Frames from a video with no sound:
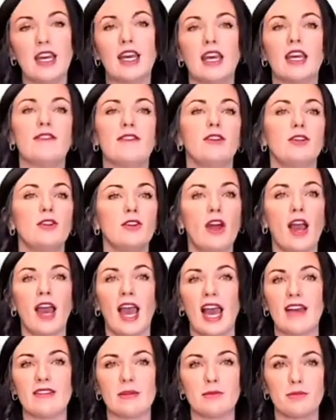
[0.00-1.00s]
if you do not
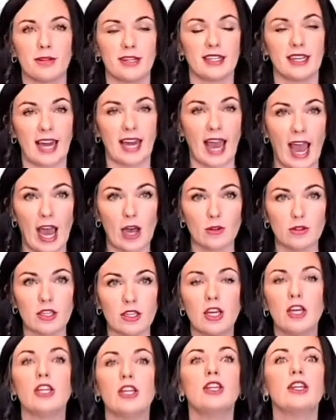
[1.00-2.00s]
have it printed out,
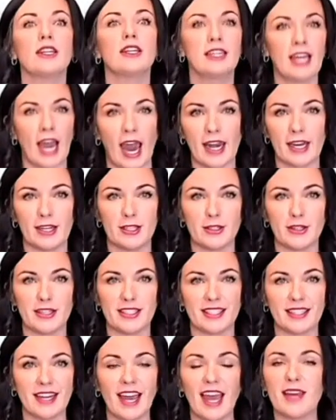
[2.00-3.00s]
you got to do it
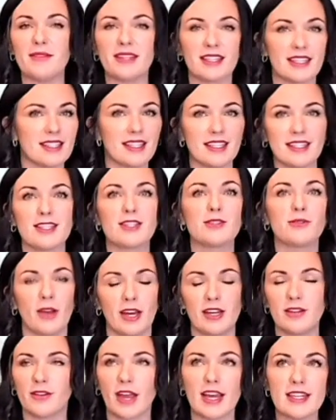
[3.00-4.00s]
today because this is
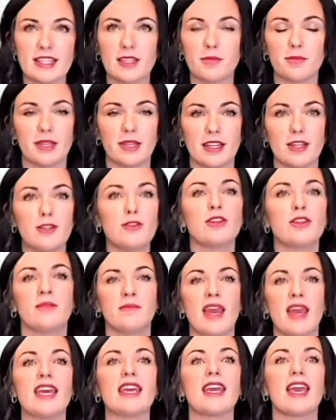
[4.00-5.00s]
one recipe that you can
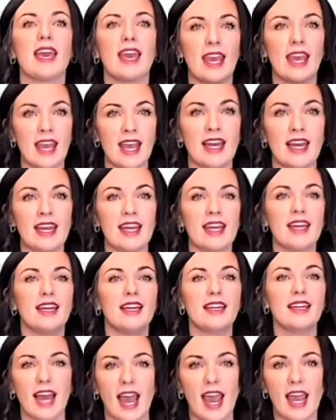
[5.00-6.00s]
make any
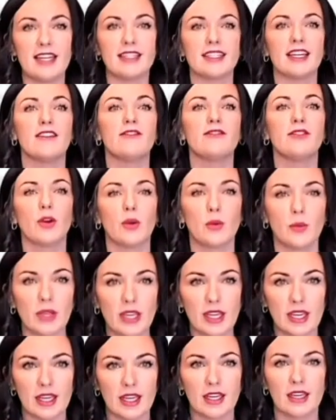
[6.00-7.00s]
night of the
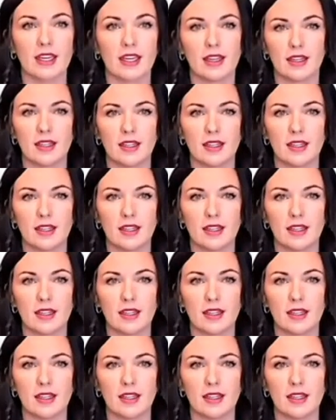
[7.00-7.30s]
week.